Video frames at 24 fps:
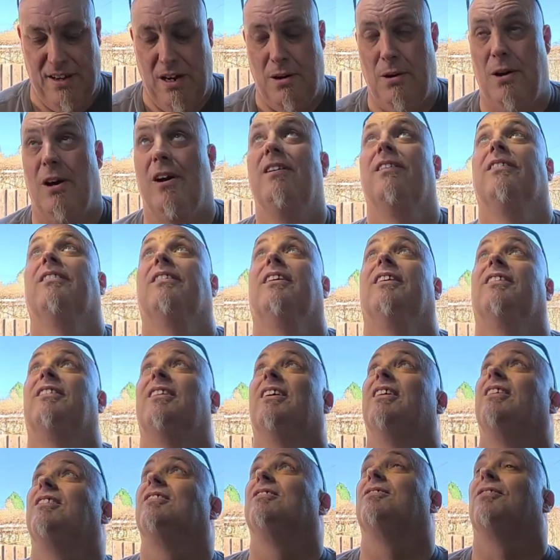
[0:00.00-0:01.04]
hour it
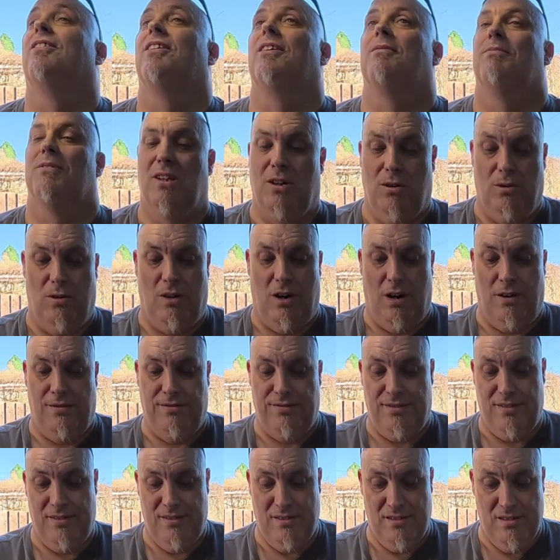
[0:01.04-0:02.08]
takes for them to go
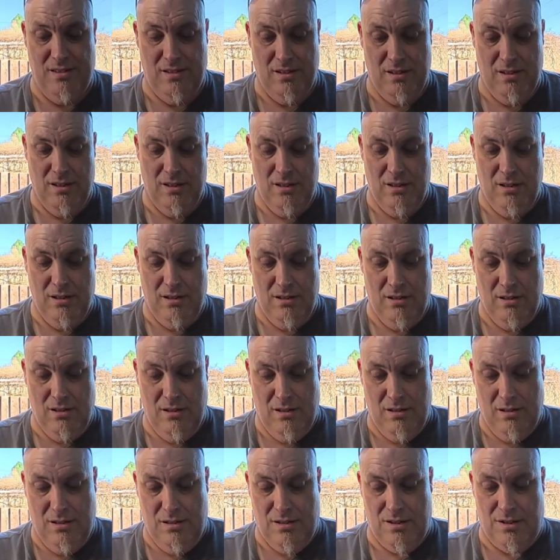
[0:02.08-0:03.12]
off.
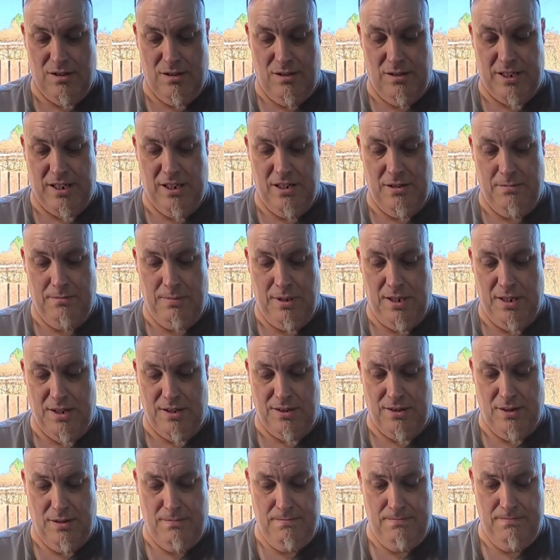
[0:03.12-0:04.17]
So I can
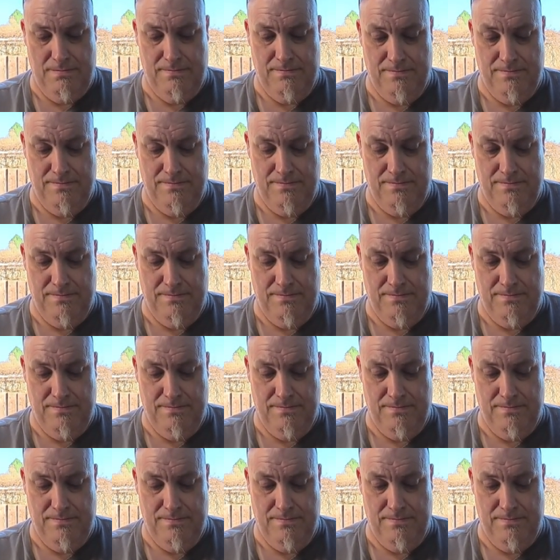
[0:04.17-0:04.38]
unplug them